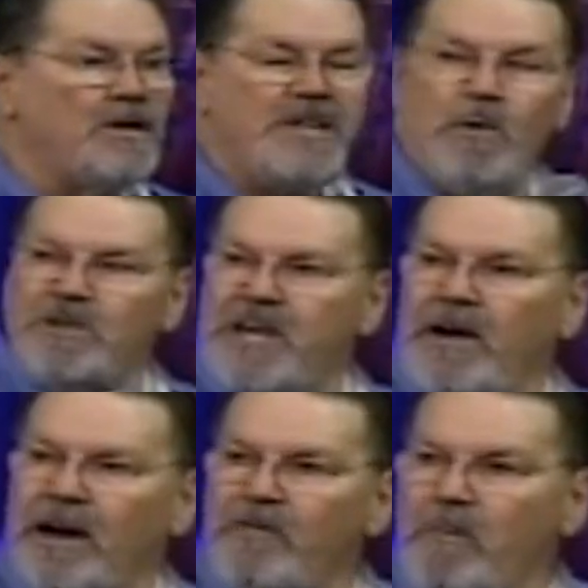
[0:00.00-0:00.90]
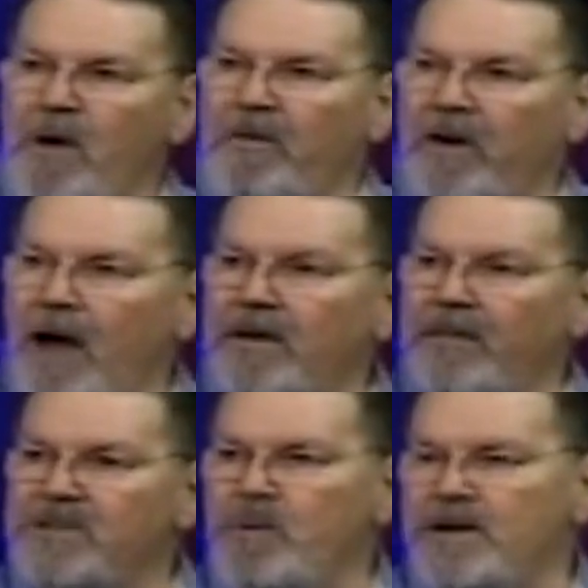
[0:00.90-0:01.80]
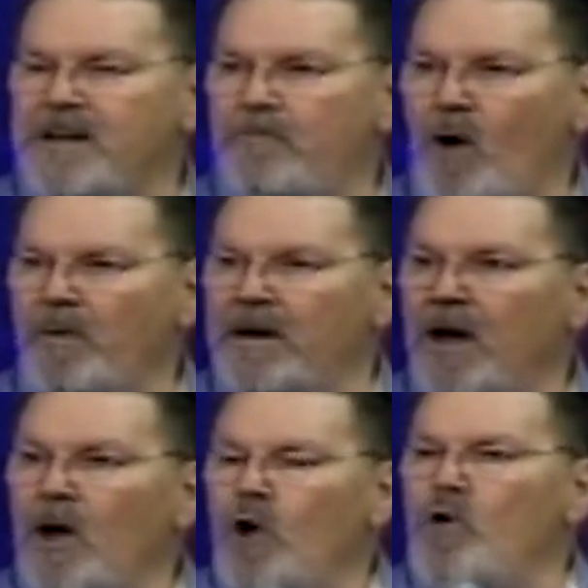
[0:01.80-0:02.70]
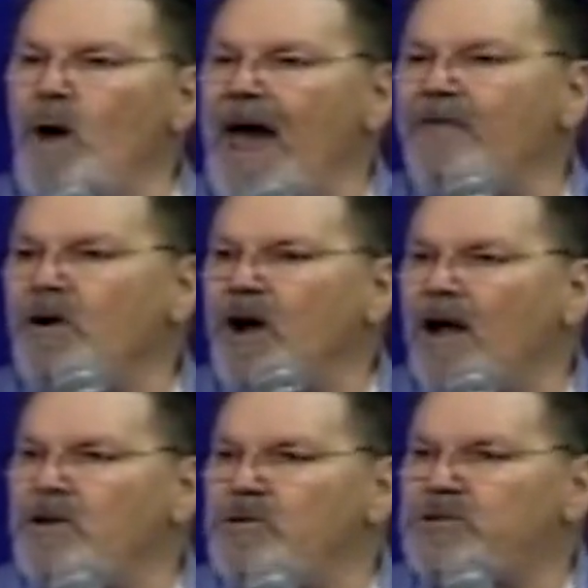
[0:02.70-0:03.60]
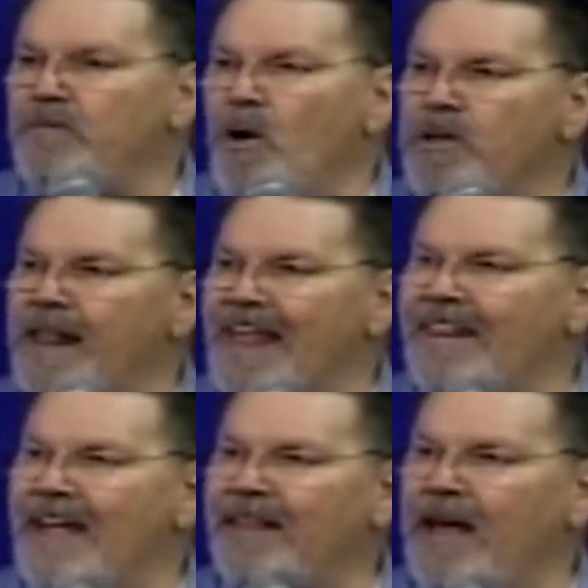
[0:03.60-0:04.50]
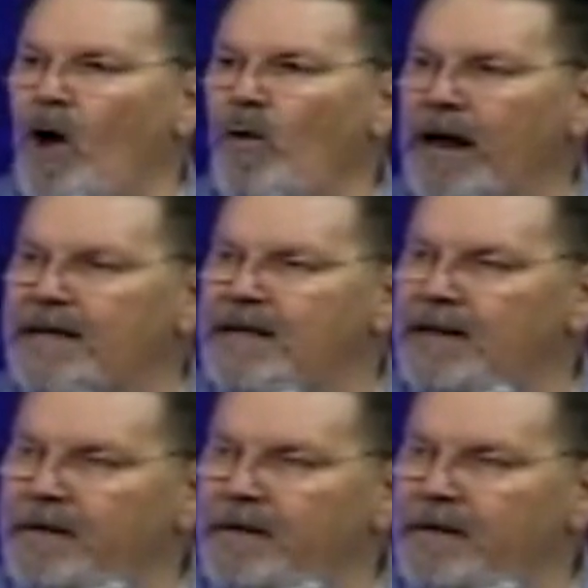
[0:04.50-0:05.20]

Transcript: See, what's killed every move of God till this present moment, whoever God used to birth it, they think they own it.